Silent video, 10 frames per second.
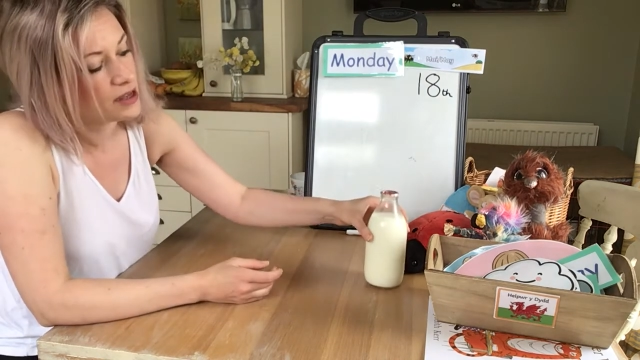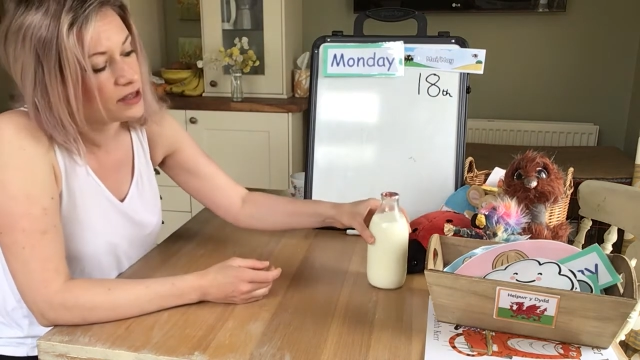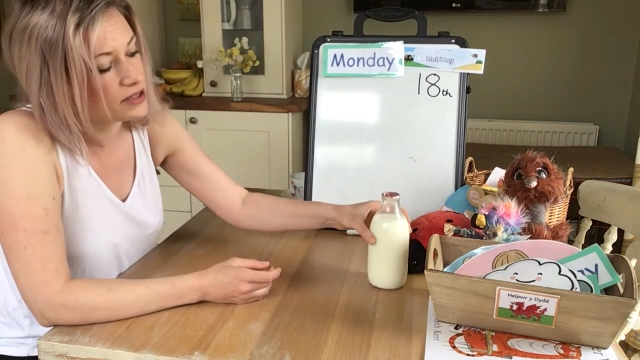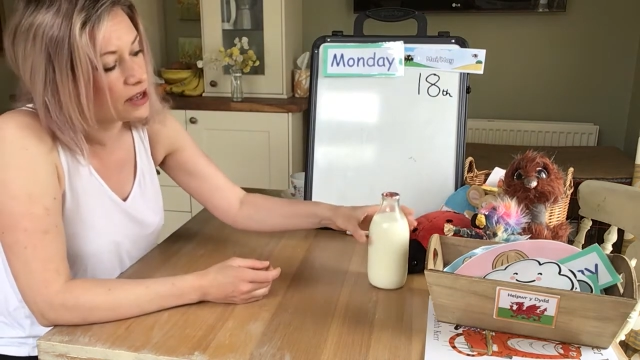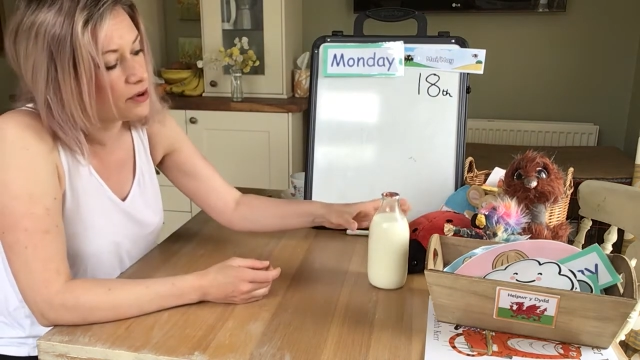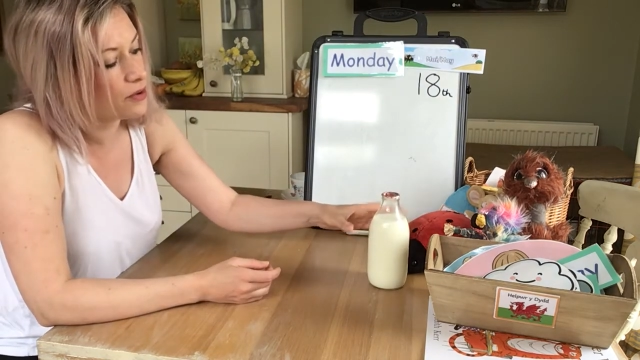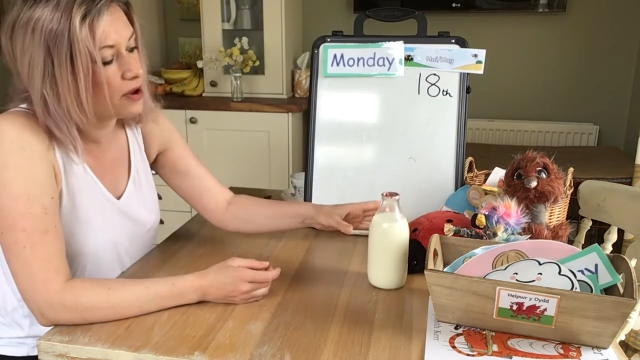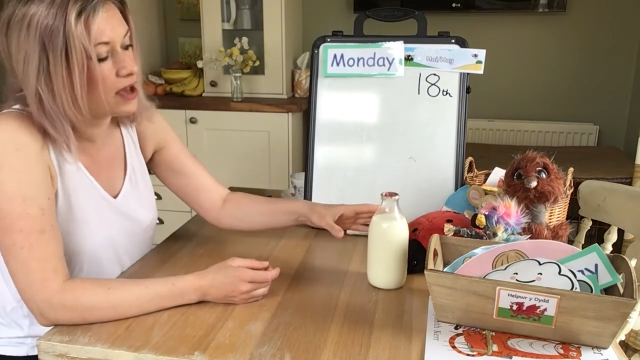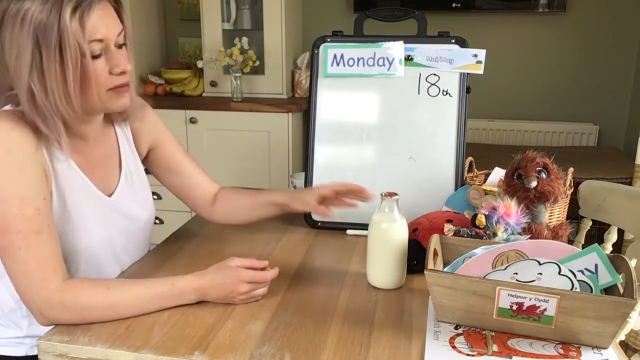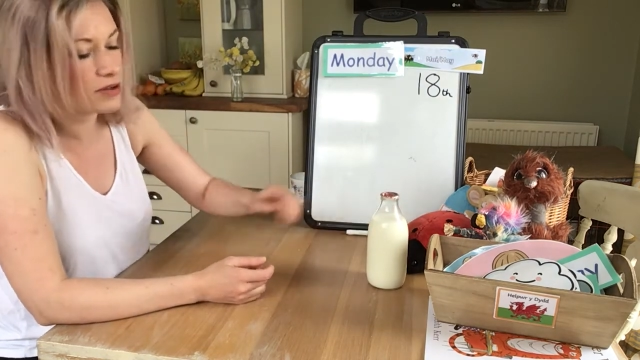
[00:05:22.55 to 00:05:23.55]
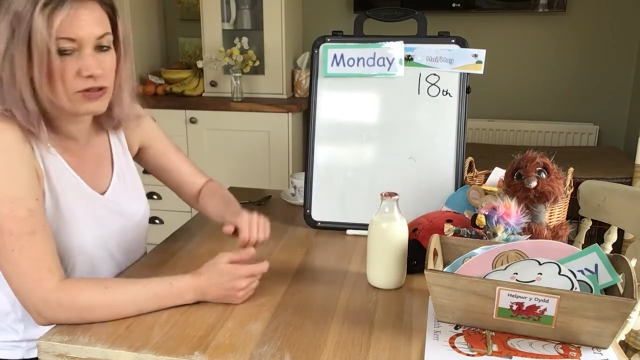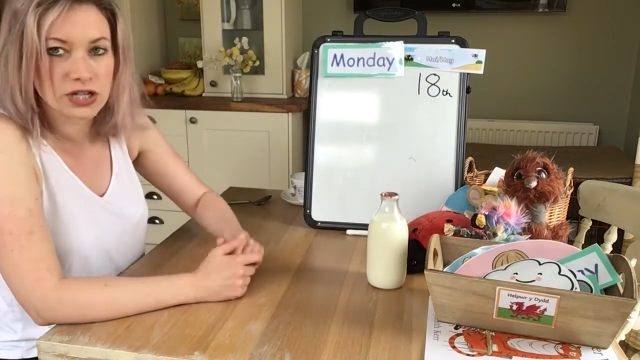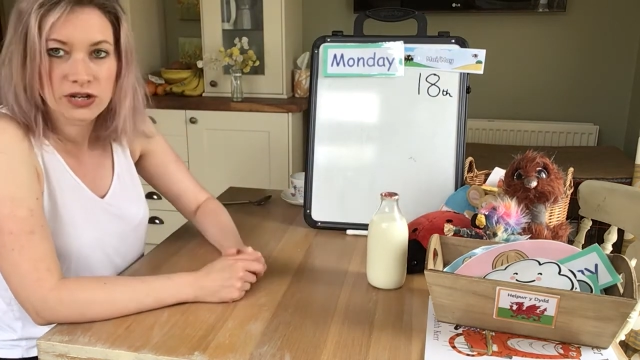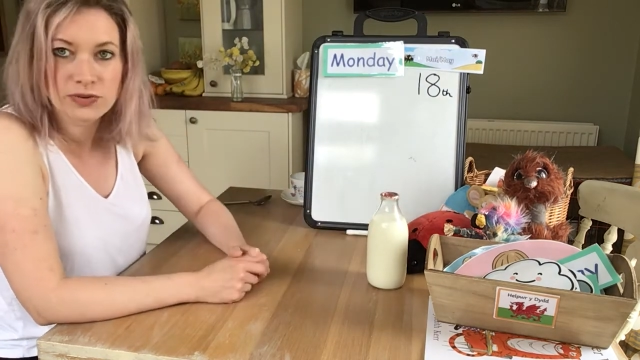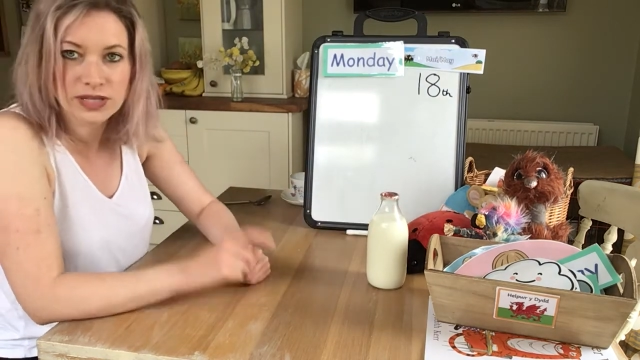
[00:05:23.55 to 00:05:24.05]
So I'm going to
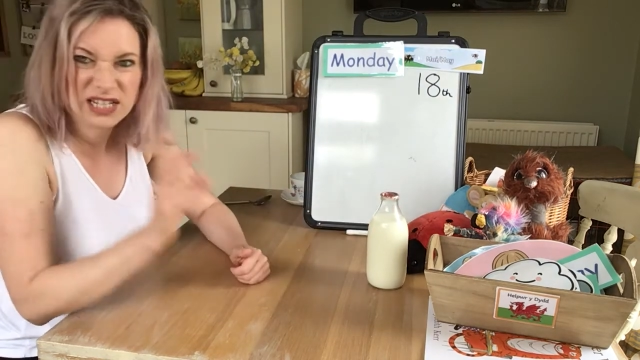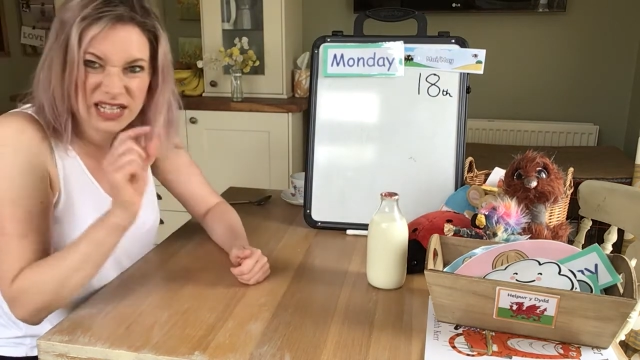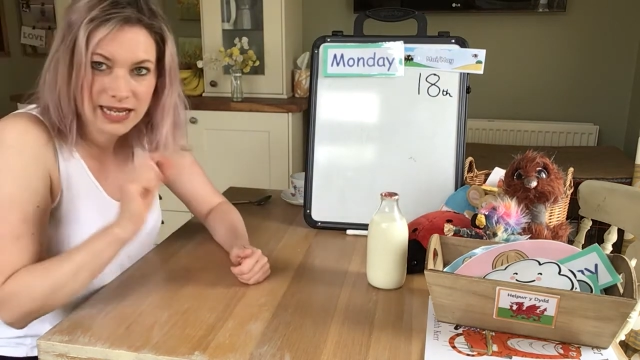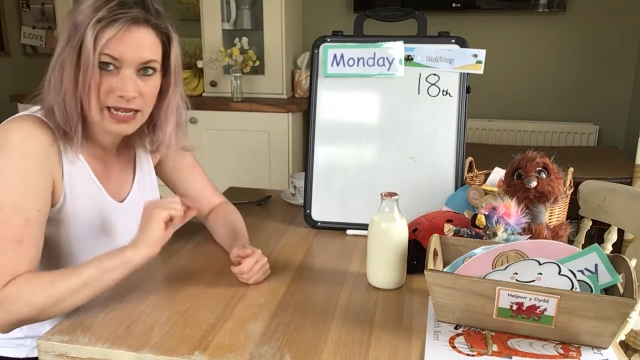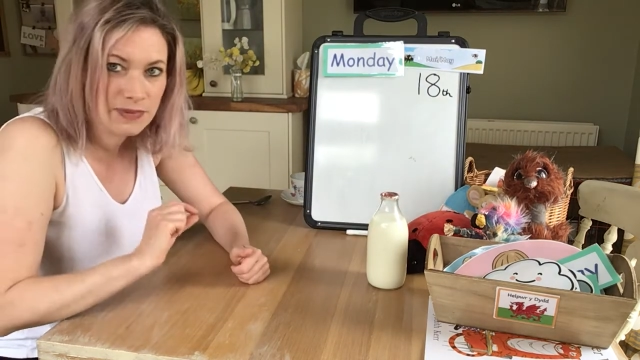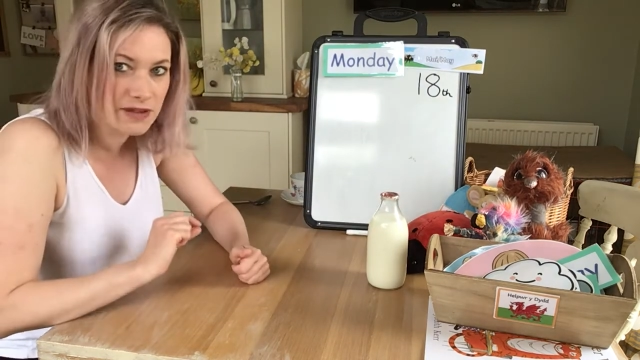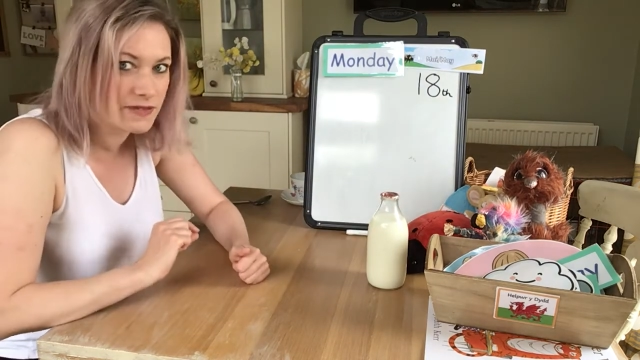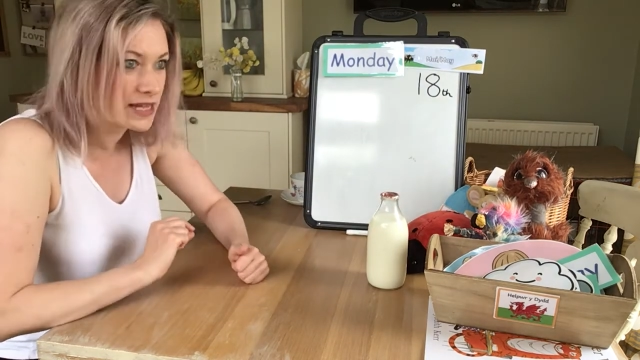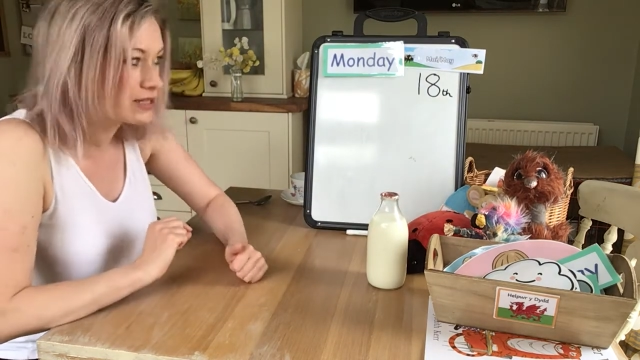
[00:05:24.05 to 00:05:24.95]
use a tiny bit of this.